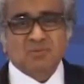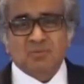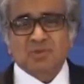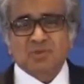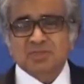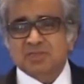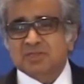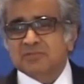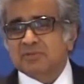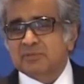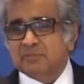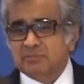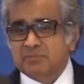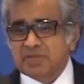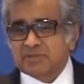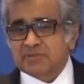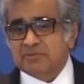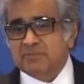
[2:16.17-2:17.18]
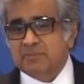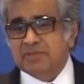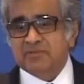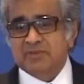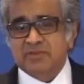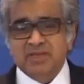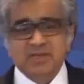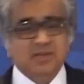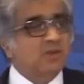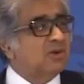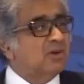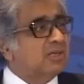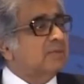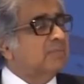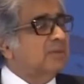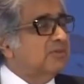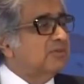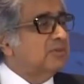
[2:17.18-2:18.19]
What sort of a mixed message,
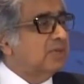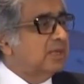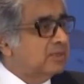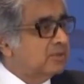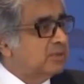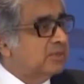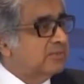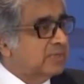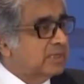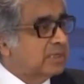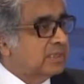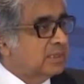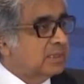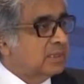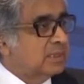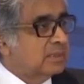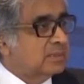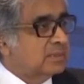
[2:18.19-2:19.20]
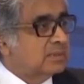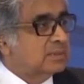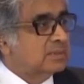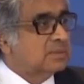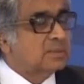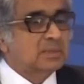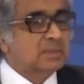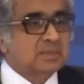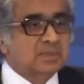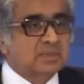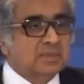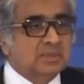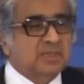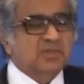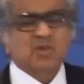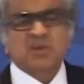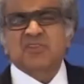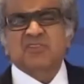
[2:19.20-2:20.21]
idiotic message are you giving?
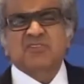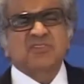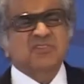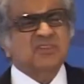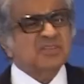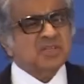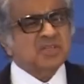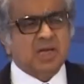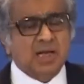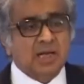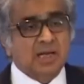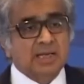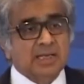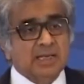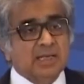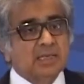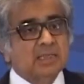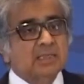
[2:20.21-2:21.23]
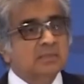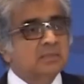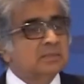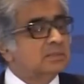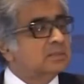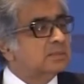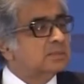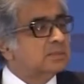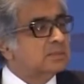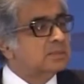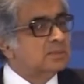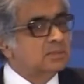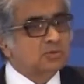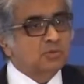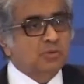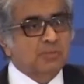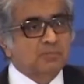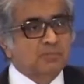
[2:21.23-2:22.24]
That you're in such a hurry
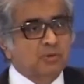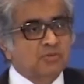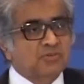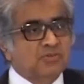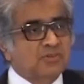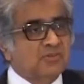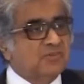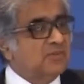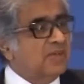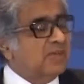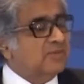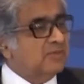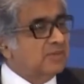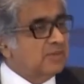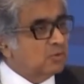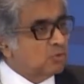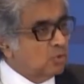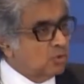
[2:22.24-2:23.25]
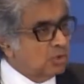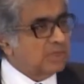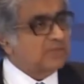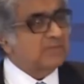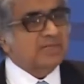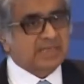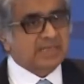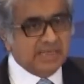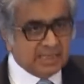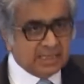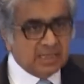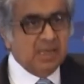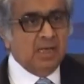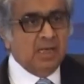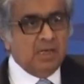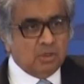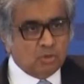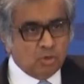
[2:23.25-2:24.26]
to impose this tax that you don't even take
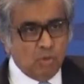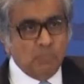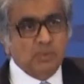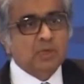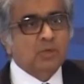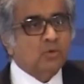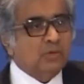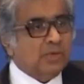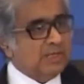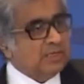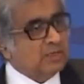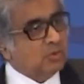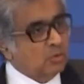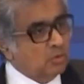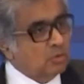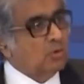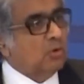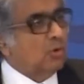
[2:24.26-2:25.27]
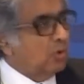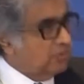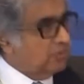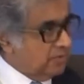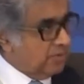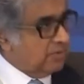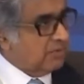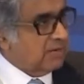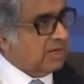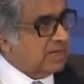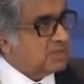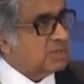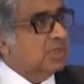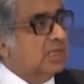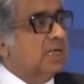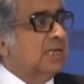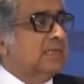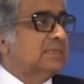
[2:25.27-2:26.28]
a global look at your own laws and
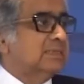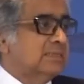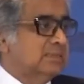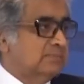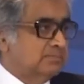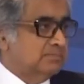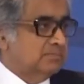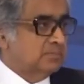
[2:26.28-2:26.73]
rationalize them.